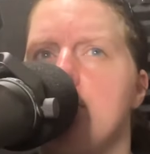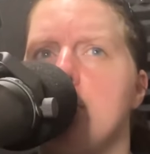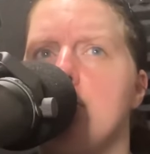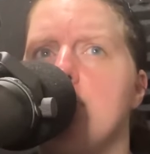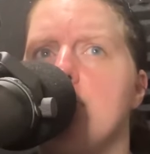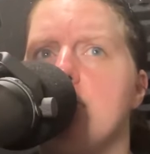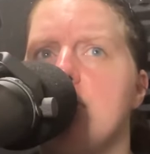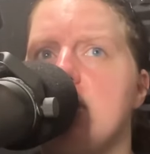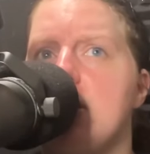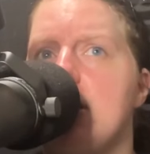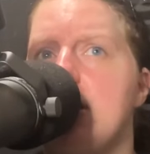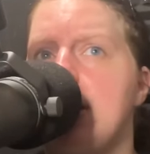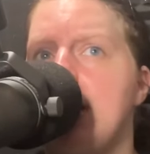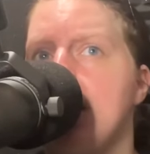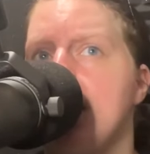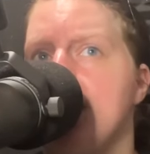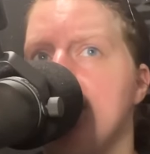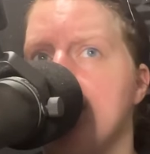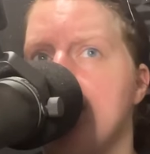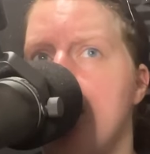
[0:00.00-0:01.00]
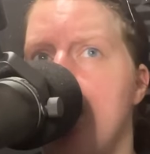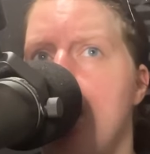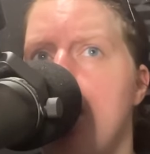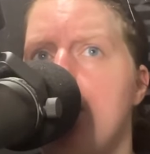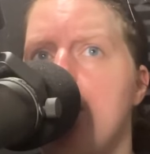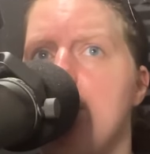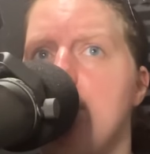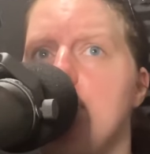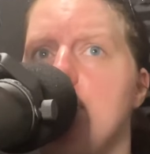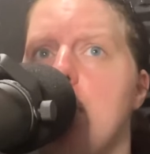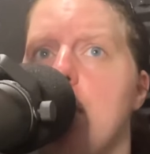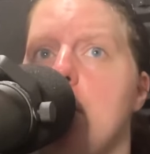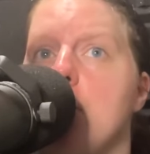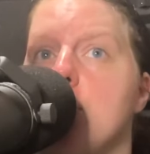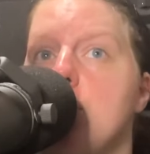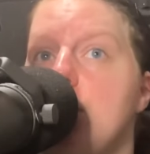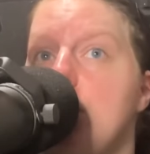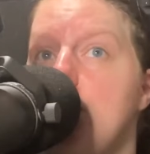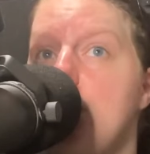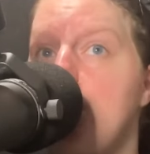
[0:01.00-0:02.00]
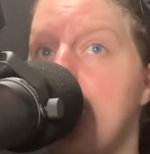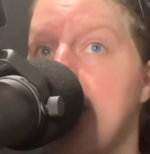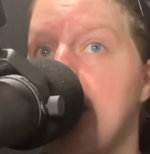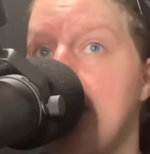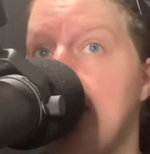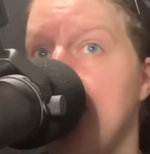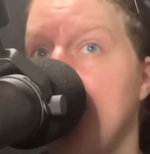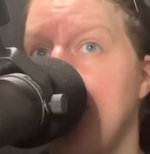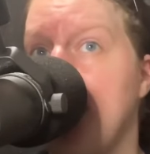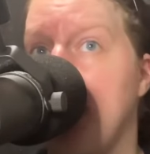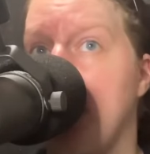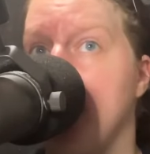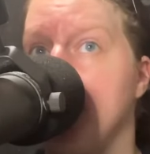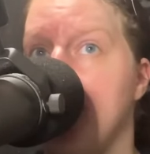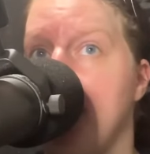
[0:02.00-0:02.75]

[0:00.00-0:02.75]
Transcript: over to see his daughter, you know, she will be hearing of